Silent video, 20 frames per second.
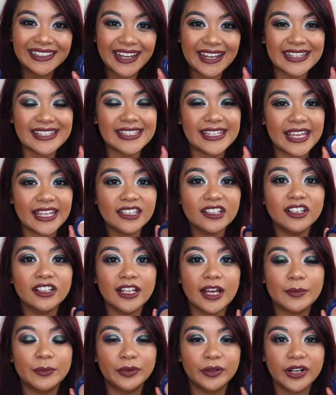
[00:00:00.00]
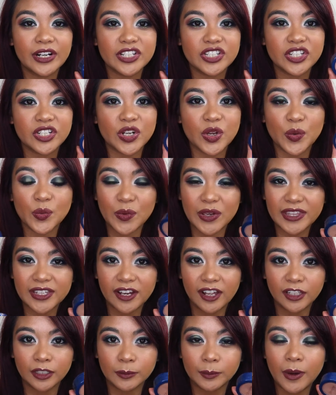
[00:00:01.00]
Lights in collaboration with
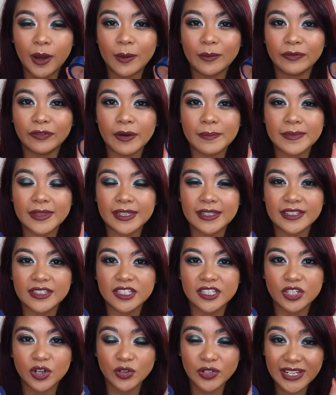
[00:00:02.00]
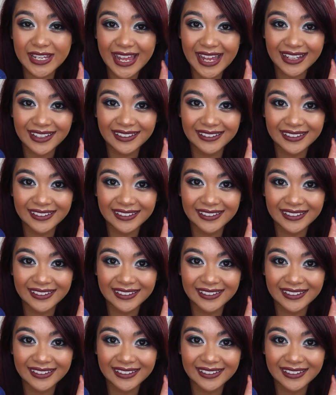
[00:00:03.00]
ColourPop from the Zodiac